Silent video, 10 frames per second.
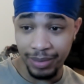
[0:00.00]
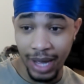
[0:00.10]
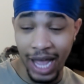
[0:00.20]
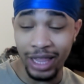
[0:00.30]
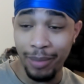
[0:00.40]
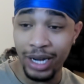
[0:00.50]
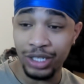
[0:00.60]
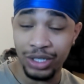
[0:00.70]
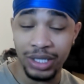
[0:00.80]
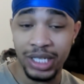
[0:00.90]
and the
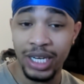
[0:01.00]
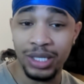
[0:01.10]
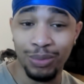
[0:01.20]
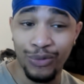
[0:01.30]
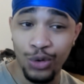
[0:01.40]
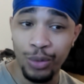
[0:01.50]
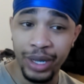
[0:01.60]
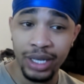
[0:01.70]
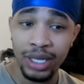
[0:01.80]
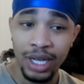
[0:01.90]
manager still isn't
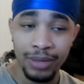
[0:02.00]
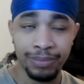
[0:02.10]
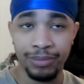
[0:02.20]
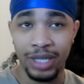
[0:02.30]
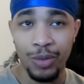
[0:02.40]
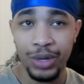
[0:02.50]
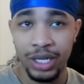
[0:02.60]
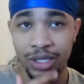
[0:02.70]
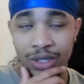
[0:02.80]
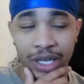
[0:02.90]
performing, then we
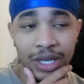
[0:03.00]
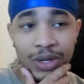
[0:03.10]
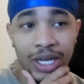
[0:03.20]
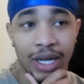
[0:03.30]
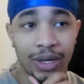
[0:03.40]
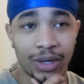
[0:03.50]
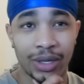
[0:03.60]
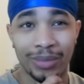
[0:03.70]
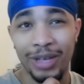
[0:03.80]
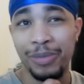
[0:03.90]
can take a look at
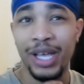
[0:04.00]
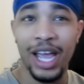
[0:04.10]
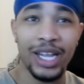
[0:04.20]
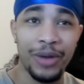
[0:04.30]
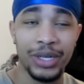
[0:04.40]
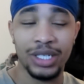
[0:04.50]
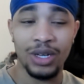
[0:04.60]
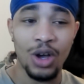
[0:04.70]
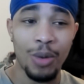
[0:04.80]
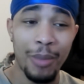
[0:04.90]
maybe Erik ten
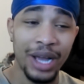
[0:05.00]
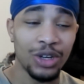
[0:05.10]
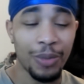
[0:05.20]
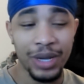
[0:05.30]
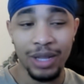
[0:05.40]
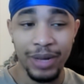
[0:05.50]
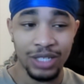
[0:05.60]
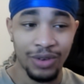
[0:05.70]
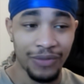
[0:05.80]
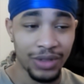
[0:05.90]
Hag might not be the best
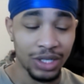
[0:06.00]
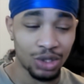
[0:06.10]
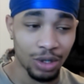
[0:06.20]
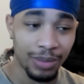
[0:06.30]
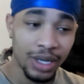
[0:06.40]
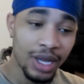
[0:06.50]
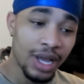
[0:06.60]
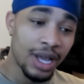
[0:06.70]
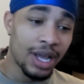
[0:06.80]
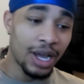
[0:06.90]
fit for this job.
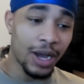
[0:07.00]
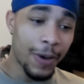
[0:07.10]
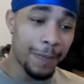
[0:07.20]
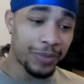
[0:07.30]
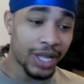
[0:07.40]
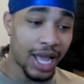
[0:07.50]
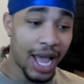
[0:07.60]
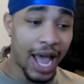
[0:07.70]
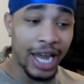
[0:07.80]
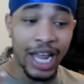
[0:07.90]

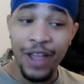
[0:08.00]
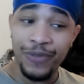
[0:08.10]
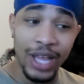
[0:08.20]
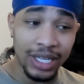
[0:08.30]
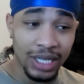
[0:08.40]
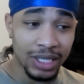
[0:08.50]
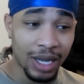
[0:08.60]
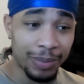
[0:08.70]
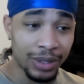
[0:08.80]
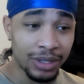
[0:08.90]
And if that does
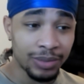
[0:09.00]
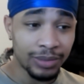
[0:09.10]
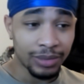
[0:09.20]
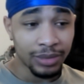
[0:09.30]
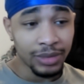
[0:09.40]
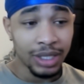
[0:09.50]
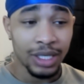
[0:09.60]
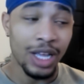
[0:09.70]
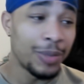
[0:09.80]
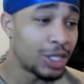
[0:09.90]
happen,
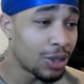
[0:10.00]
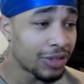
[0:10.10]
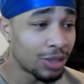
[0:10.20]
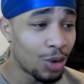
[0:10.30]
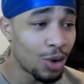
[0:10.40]
then we do have some more